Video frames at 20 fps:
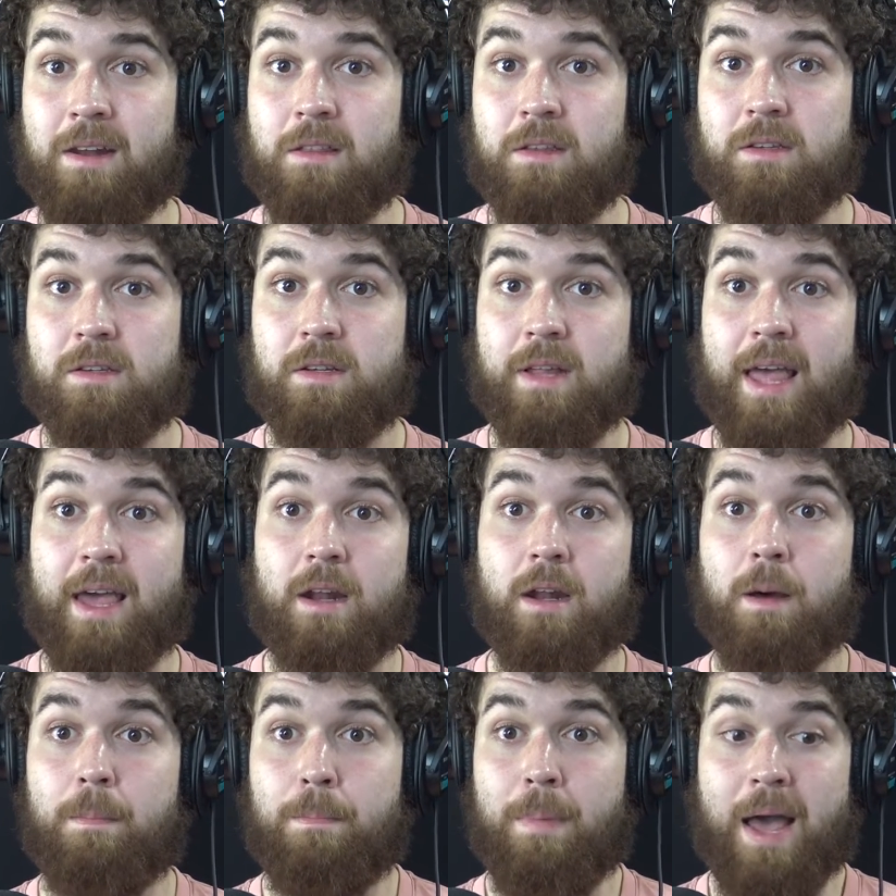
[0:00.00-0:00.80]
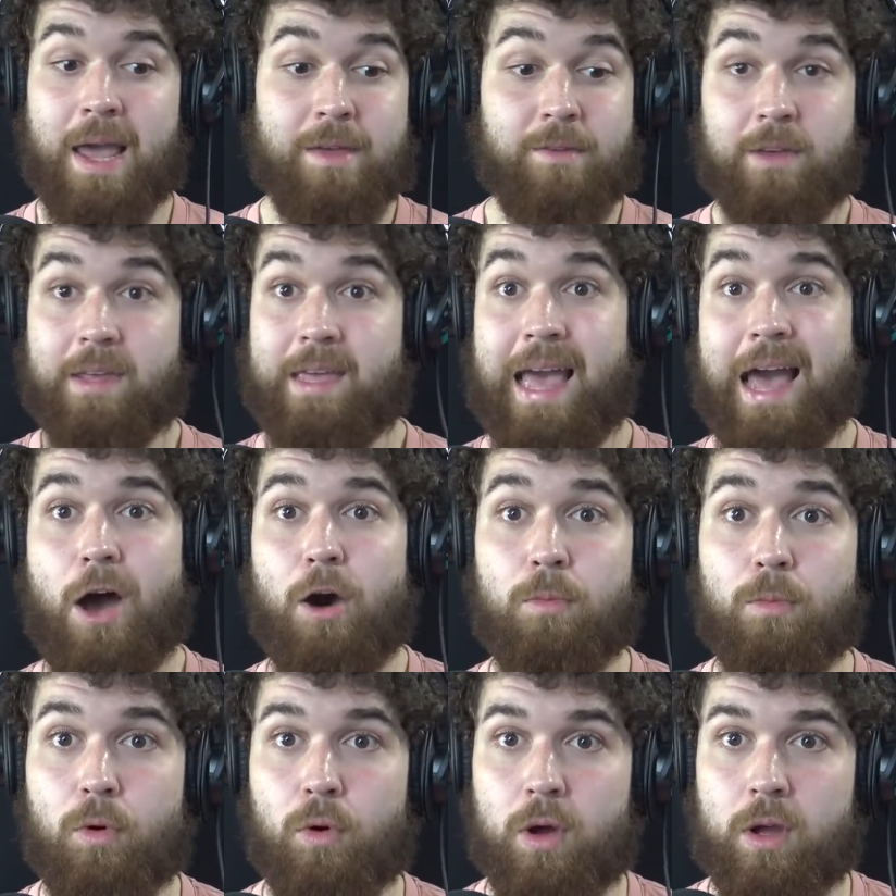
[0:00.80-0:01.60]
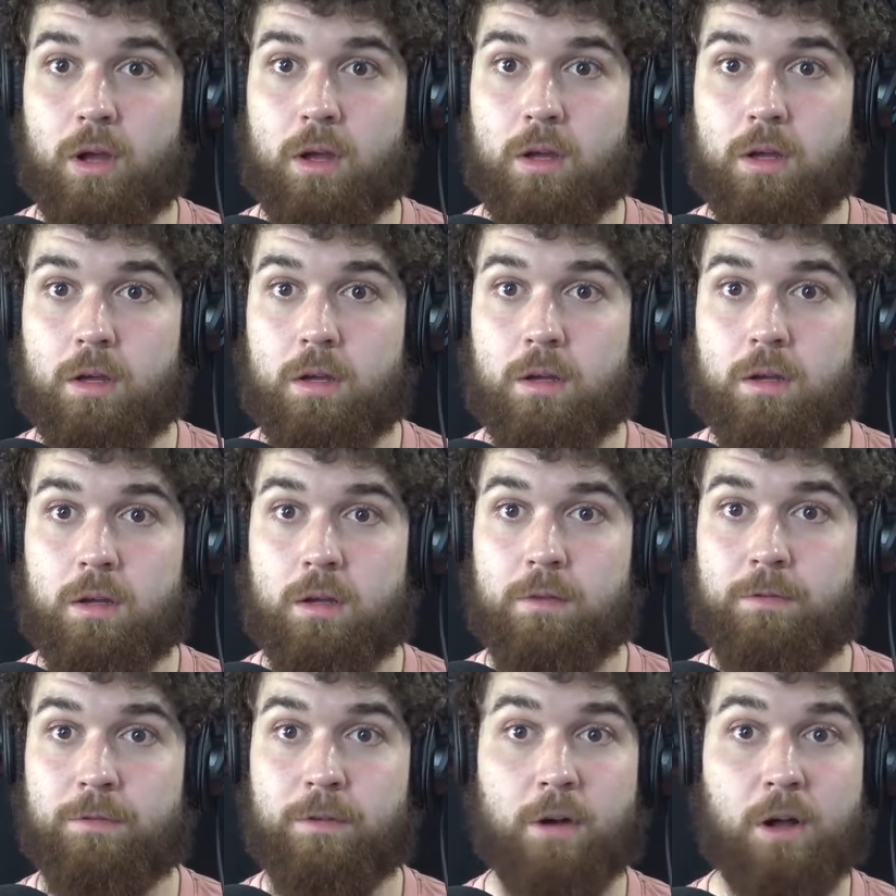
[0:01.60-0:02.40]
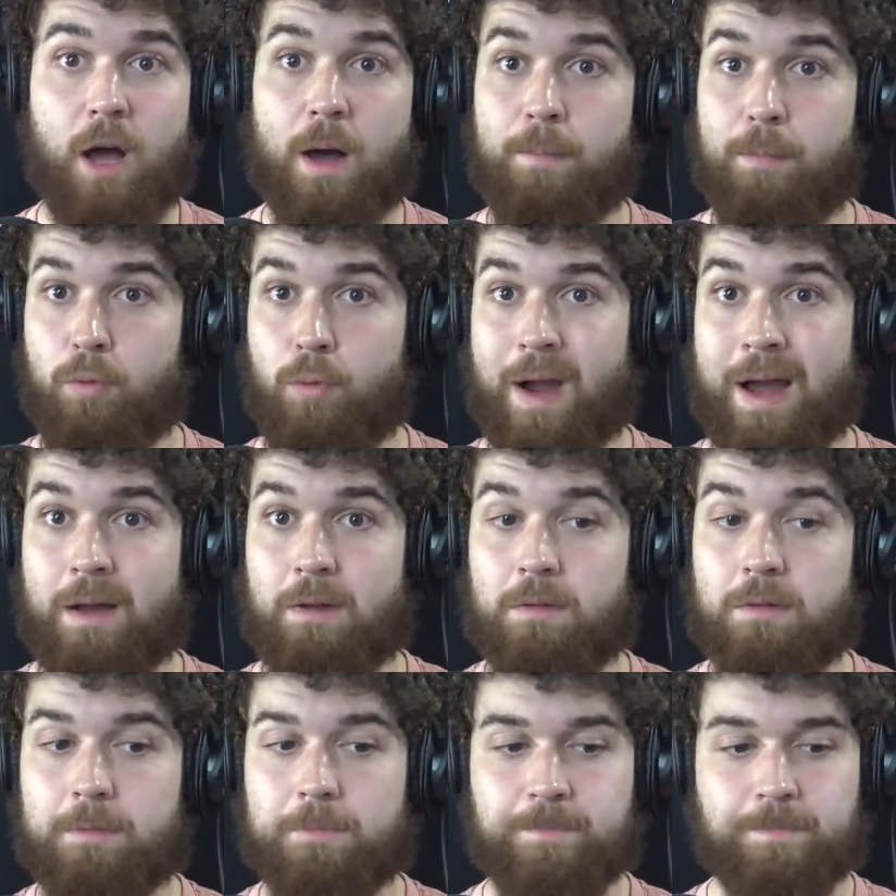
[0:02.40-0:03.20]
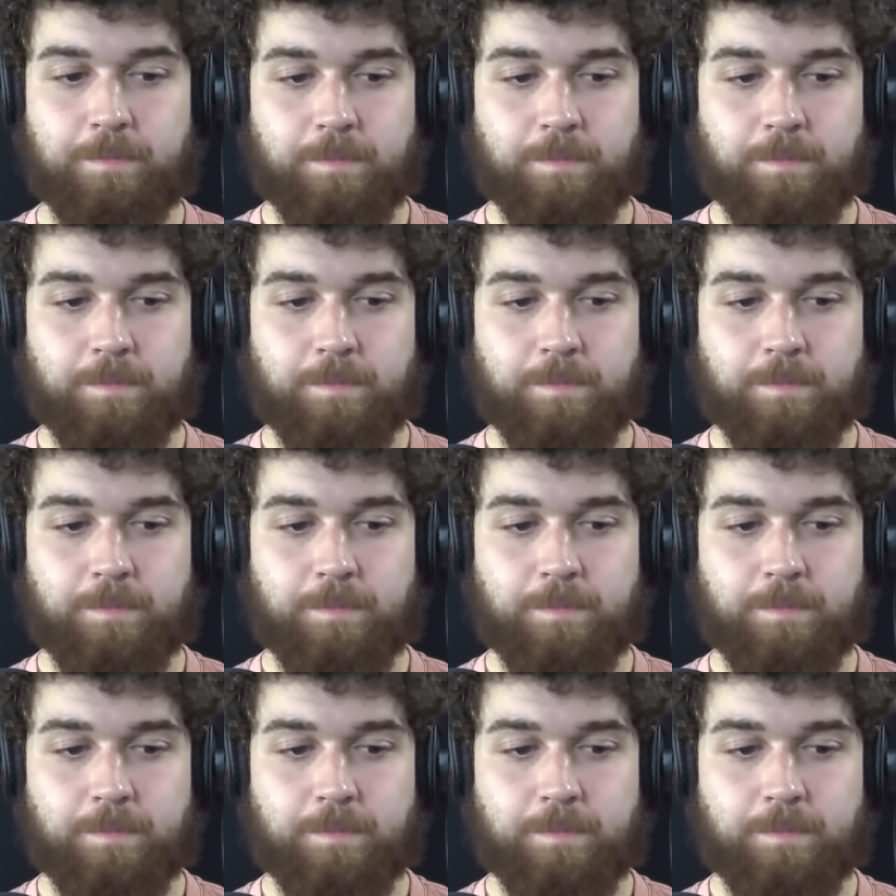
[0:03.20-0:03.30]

in the stand-up by even Cowboy for a couple rounds.